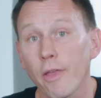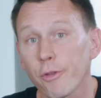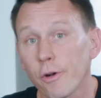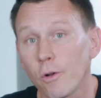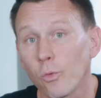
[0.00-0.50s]

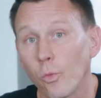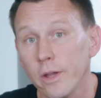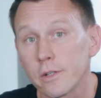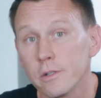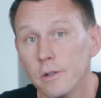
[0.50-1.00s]

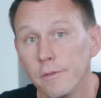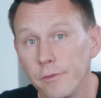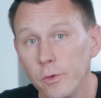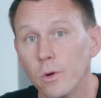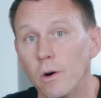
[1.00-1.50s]
ethanol-rich
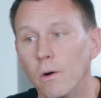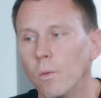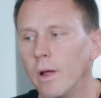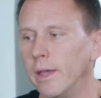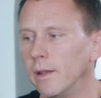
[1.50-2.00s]
fuel.
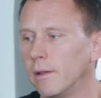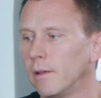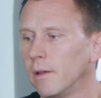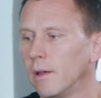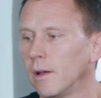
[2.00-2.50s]
Wait,
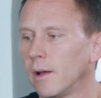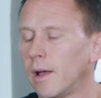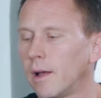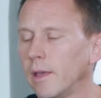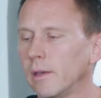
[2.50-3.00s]

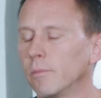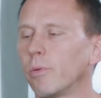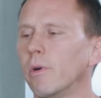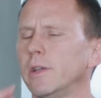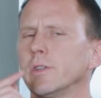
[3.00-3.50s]
high
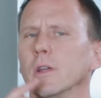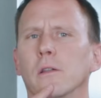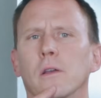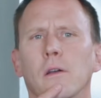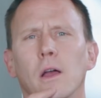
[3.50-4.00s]

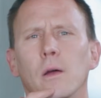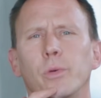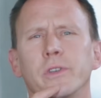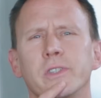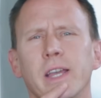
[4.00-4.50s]
compression?
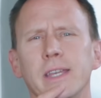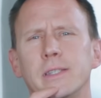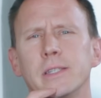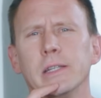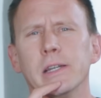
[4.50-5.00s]

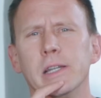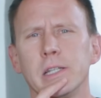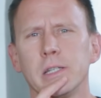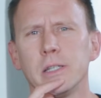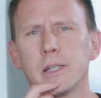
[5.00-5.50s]
Precise
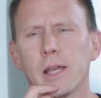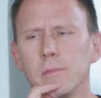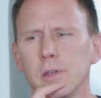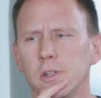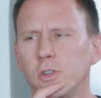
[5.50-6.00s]
ignition
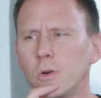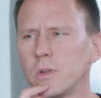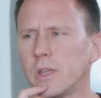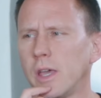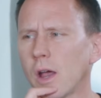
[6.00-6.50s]
timing?
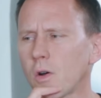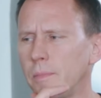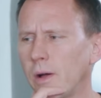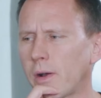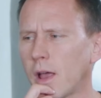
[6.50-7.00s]
Don't care
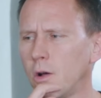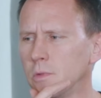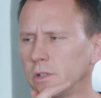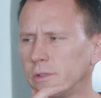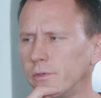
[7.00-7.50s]
about how
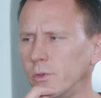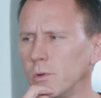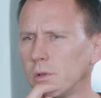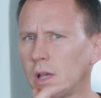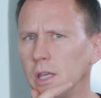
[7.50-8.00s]
much
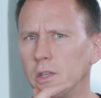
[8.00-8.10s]
fuel I